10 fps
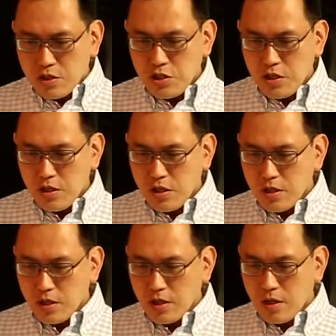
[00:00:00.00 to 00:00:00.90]

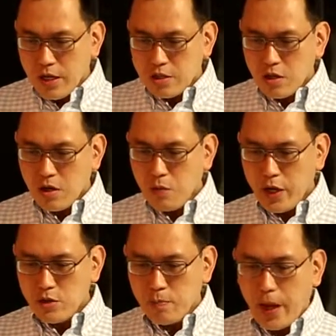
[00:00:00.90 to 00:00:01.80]
she later on
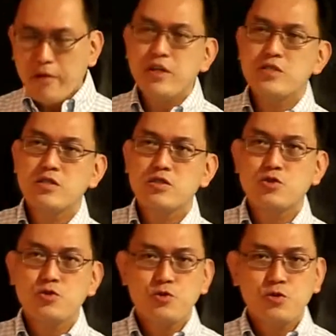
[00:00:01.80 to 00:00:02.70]
went to
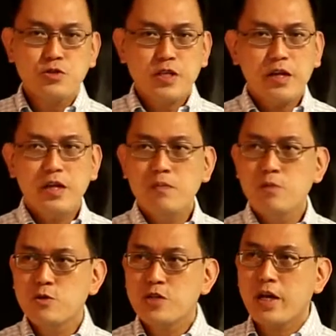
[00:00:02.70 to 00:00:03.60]
Paris to study
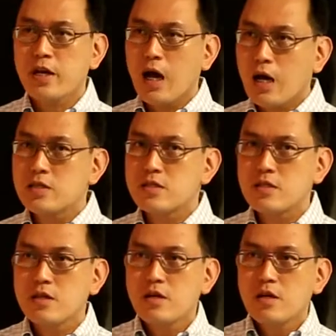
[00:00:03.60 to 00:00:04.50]
music and art,
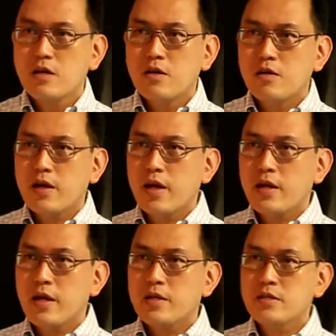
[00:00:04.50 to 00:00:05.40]
right?
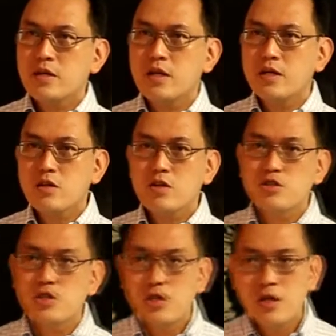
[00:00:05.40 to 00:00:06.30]
And then later
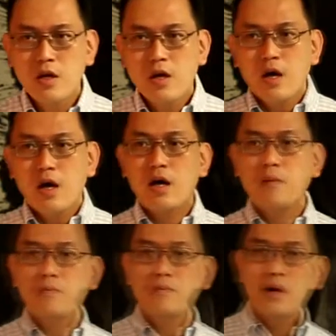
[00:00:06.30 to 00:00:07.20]
on she
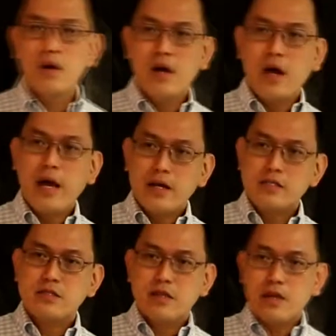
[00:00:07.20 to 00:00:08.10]
had
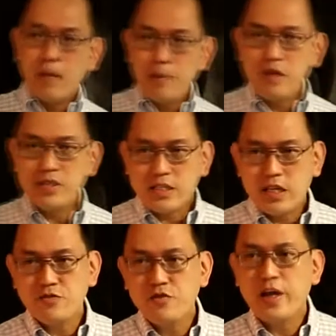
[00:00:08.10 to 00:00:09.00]
a couple of
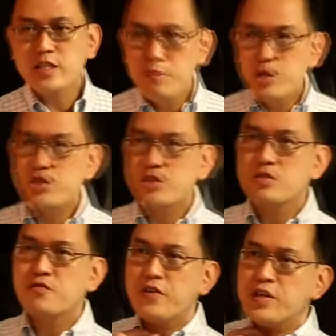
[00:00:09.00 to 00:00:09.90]
successful
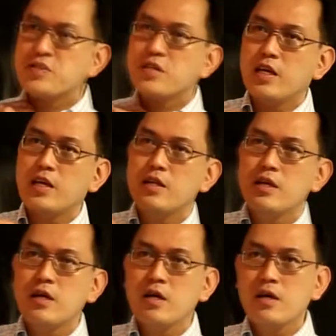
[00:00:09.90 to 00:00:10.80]
exhibitions. First
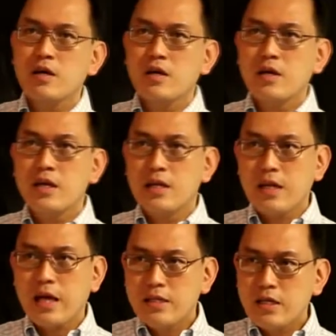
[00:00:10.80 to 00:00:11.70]
in
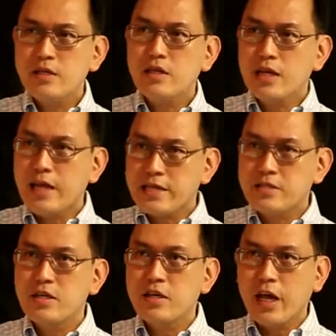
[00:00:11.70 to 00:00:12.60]
London, in
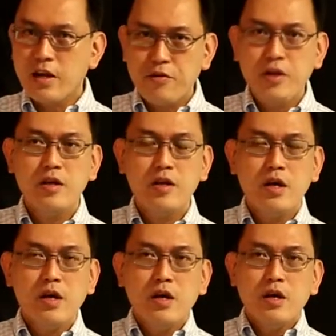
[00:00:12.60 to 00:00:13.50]
Leicester Gallery,
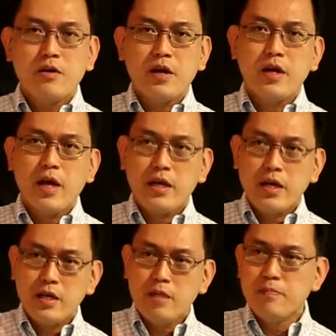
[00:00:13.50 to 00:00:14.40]
right?
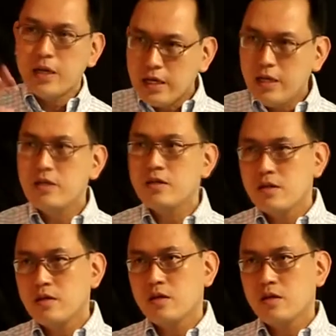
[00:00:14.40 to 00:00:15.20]
And then in Berlin.